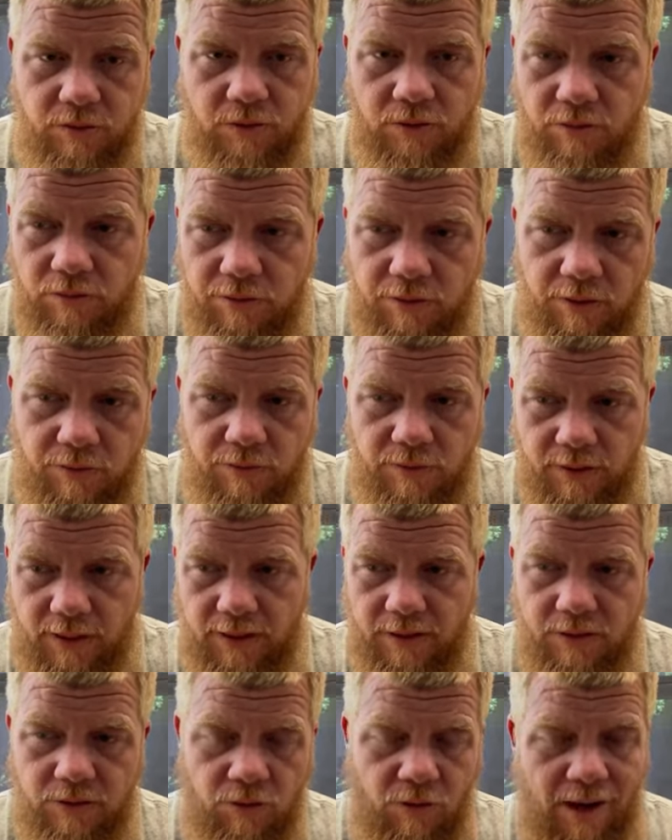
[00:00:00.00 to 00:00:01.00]
Don't don't
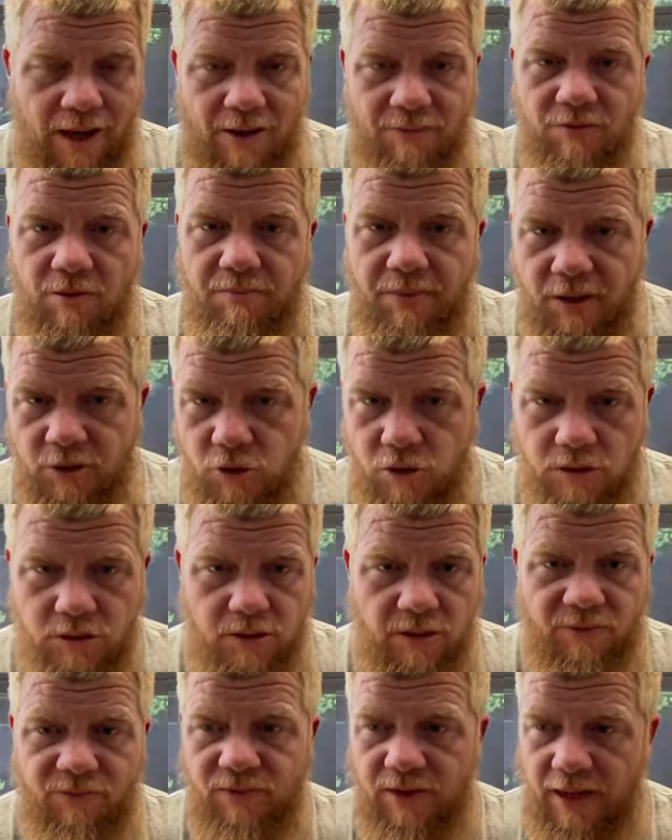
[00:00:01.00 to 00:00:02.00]
let don't have a bunch of
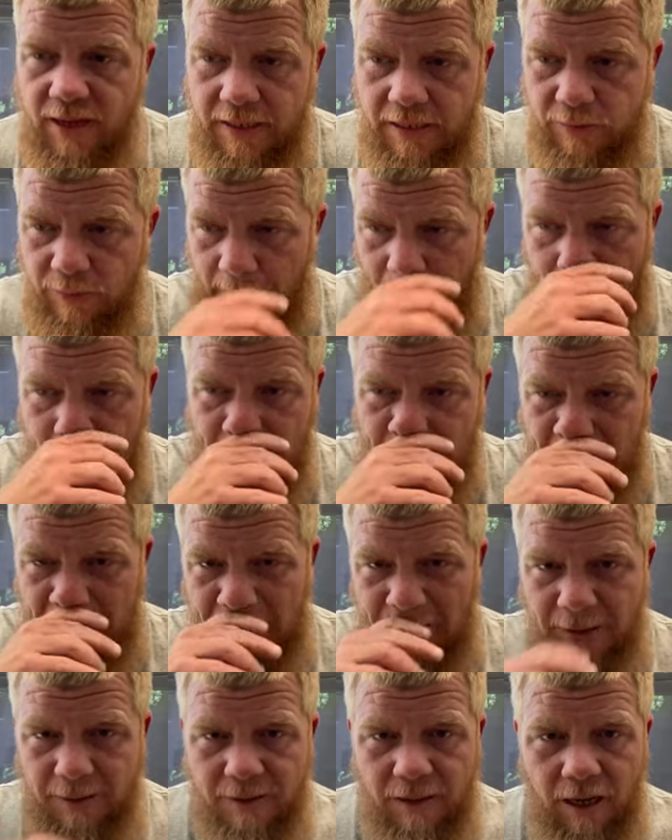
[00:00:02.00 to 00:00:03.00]
stuff flying around.
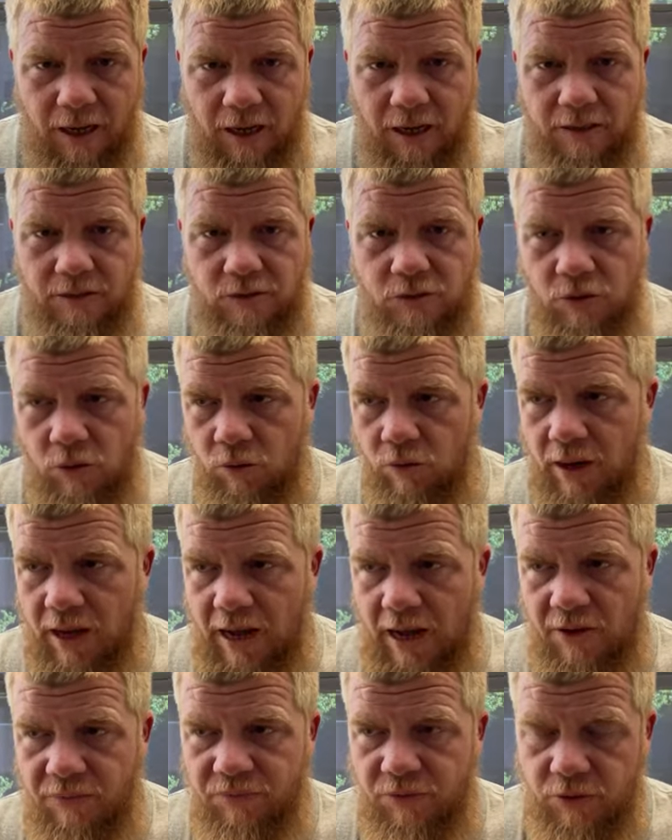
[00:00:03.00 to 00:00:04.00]
Uh, don't
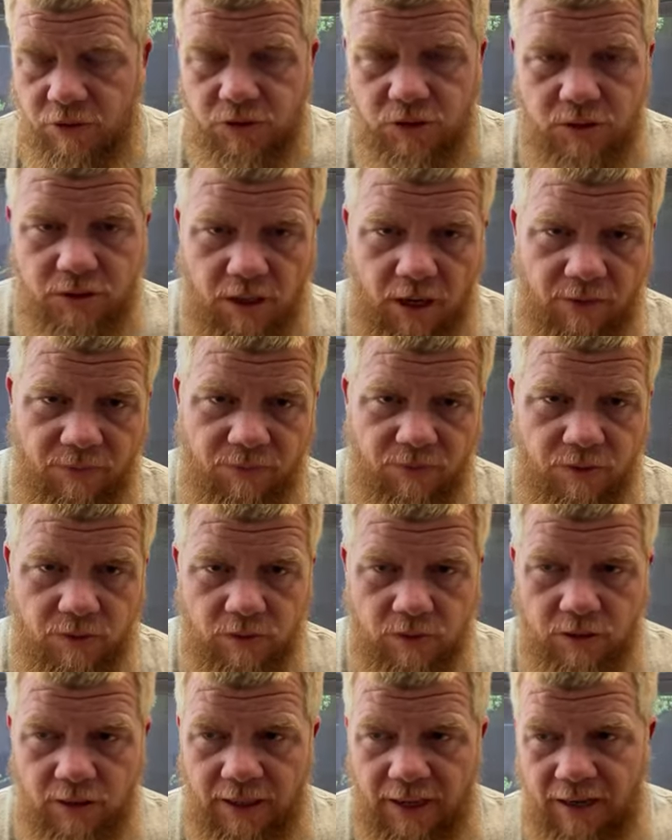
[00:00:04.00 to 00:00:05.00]
have your stuff
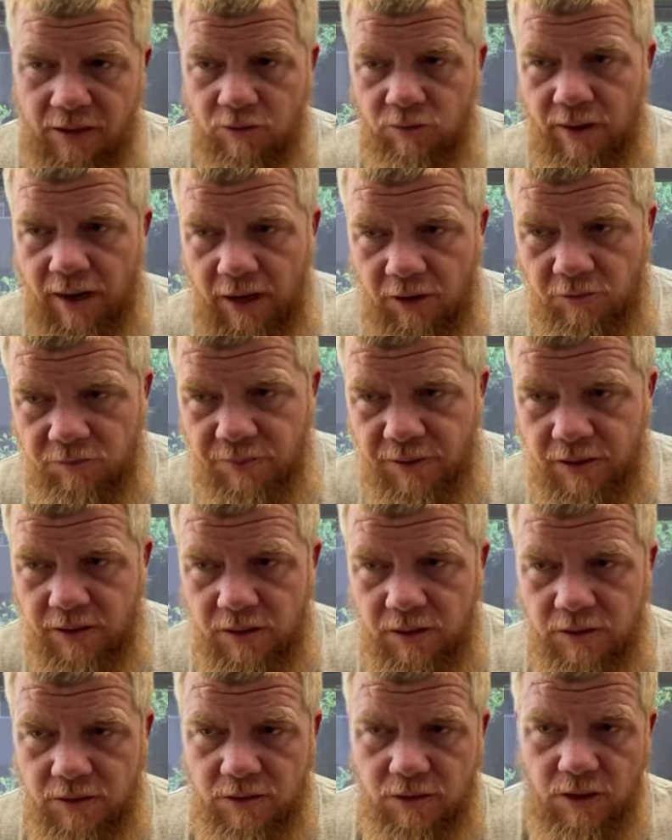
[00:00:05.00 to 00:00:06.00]
laid around
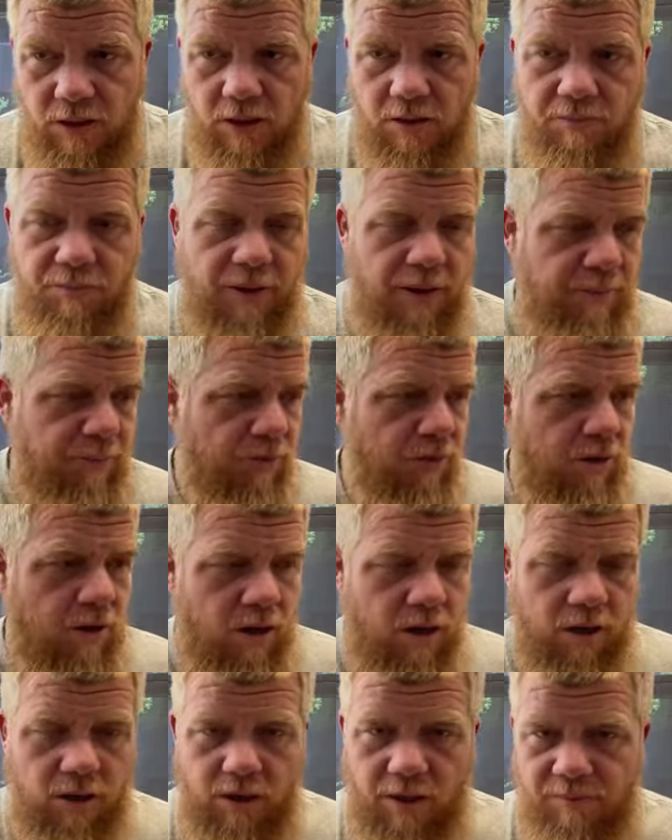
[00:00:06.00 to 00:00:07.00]
because people
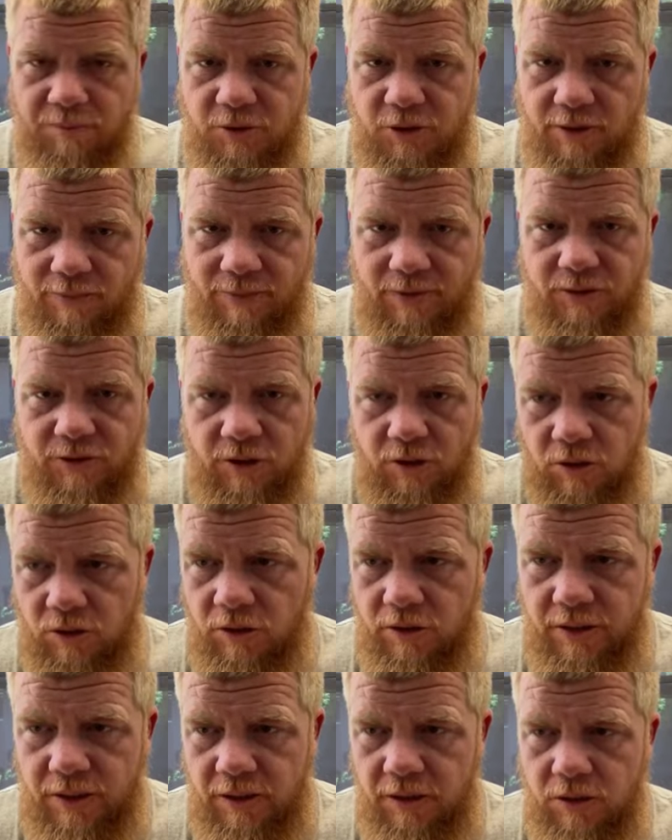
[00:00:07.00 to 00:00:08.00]
are observant. They're
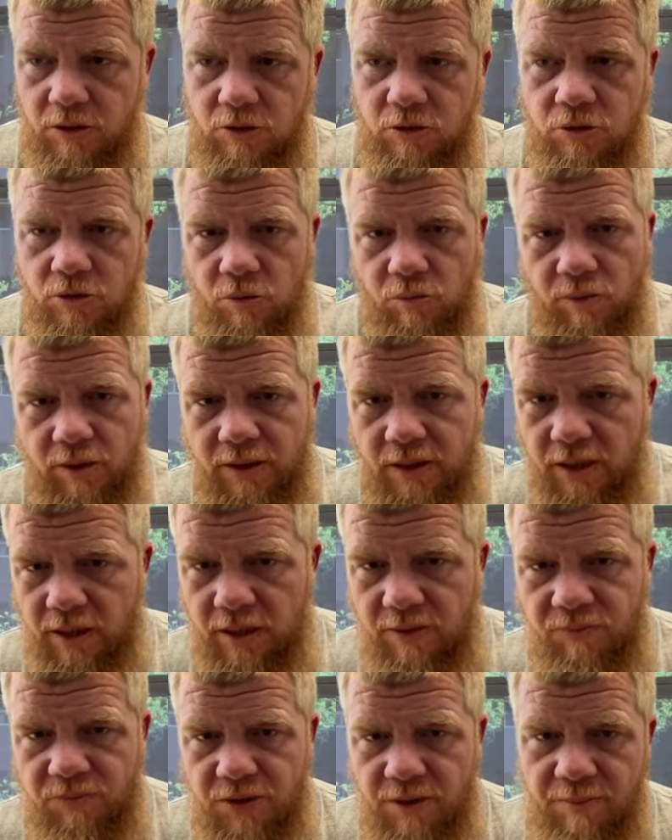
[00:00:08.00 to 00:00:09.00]
looking. You don't want to
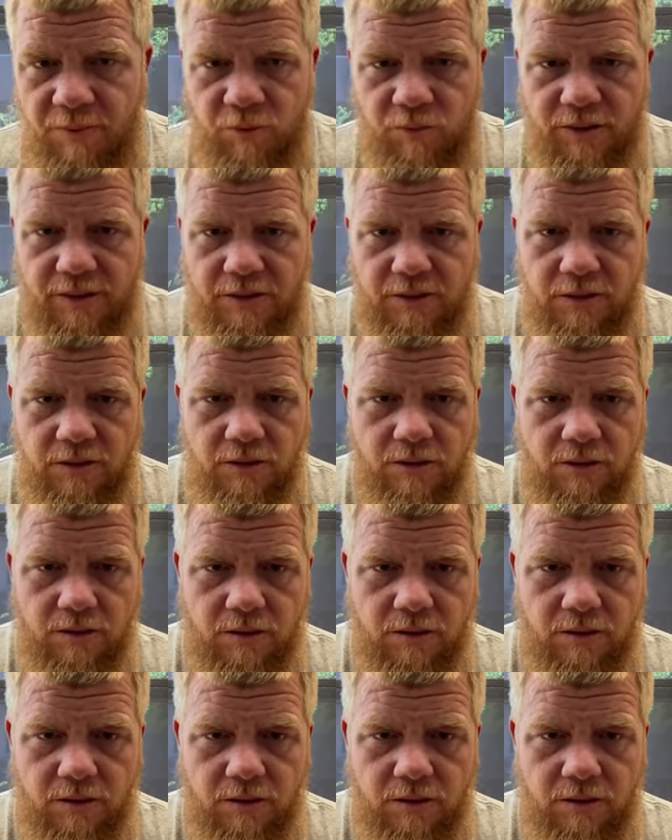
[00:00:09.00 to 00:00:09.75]
give them a reason.